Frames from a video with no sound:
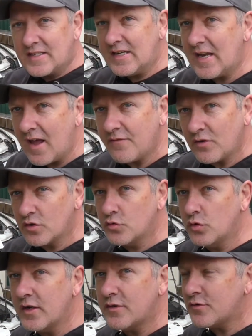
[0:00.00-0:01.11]
did have that I was
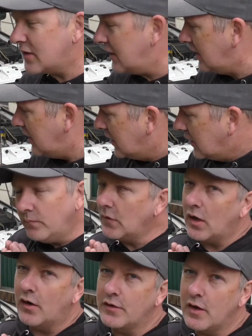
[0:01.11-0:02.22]
really interested in,
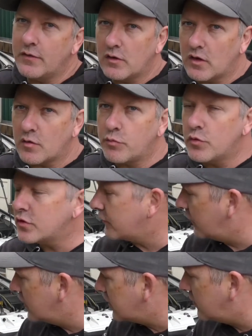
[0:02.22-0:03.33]
and I don't think I can push the
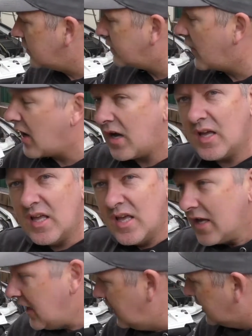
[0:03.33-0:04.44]
friendship this far,
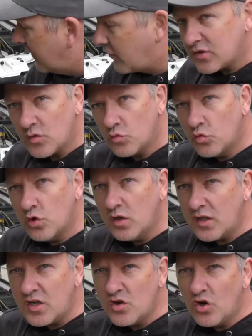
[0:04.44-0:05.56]
is they've got some
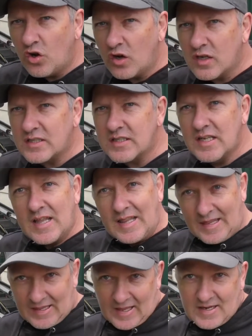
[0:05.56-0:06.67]
really nice
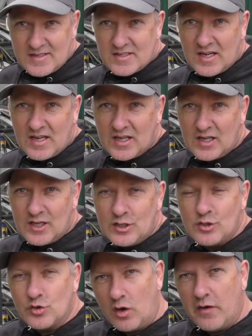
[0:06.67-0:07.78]
laser
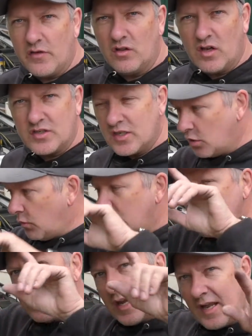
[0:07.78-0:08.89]
driving lights. You know, the
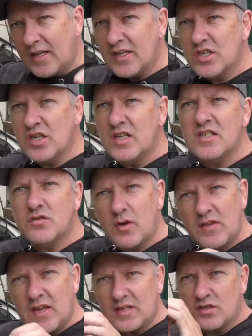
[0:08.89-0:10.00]
ones with the LEDs
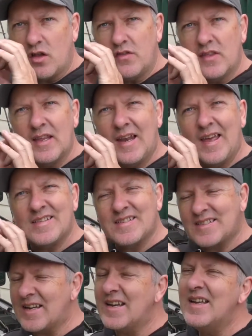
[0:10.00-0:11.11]
around the outside and then the laser
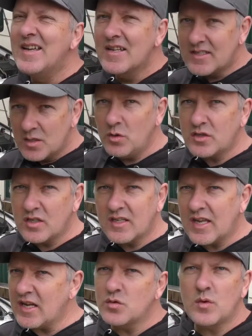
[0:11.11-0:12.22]
center, similar to the
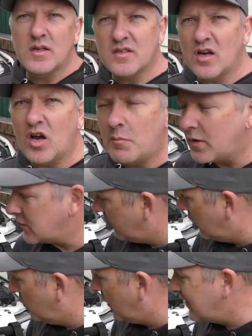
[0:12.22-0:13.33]
King's ones and a whole bunch of
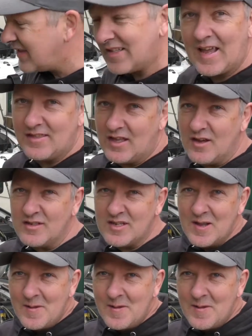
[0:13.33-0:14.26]
other ones. They had those.